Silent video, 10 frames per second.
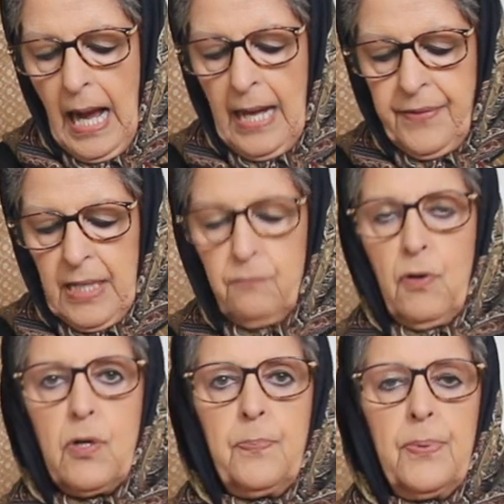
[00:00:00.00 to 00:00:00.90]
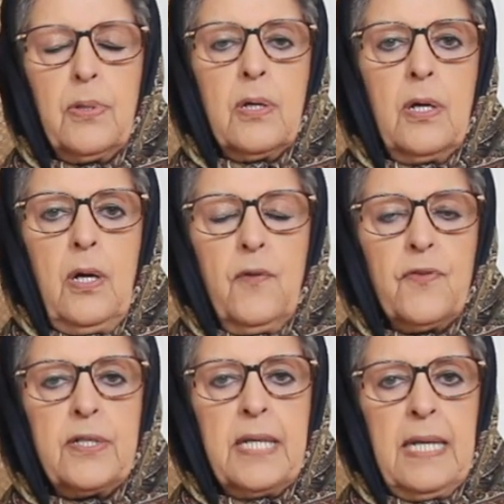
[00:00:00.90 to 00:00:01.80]
I then wrote a book
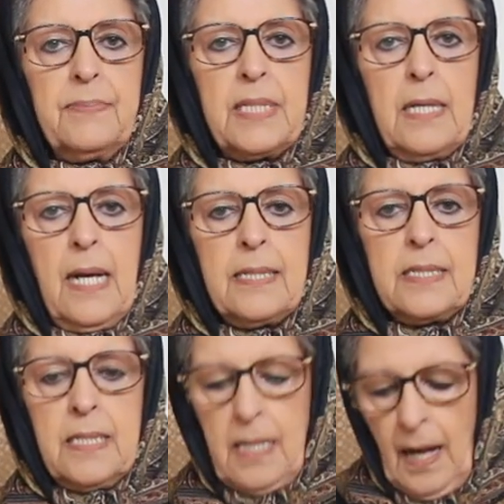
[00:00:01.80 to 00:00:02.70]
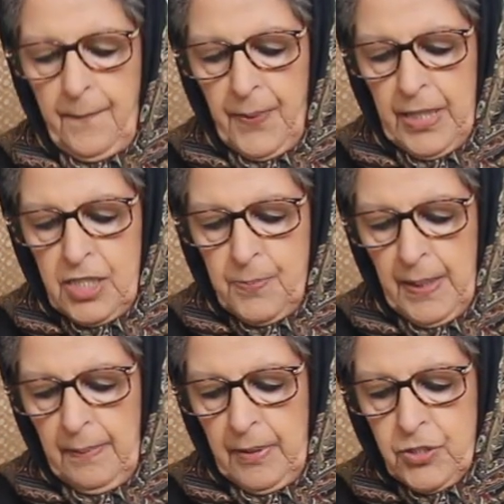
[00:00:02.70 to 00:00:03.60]
for Thames and Hudson, a British
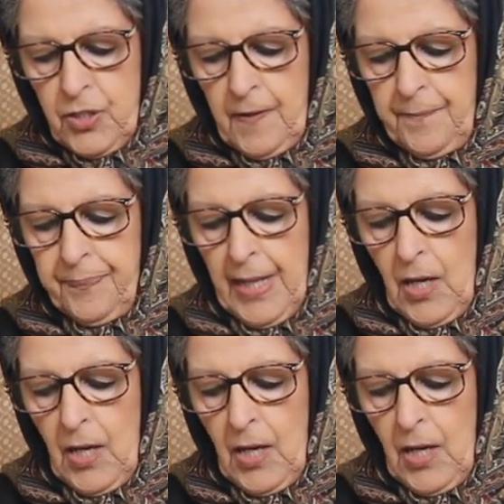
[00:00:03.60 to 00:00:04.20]
publisher,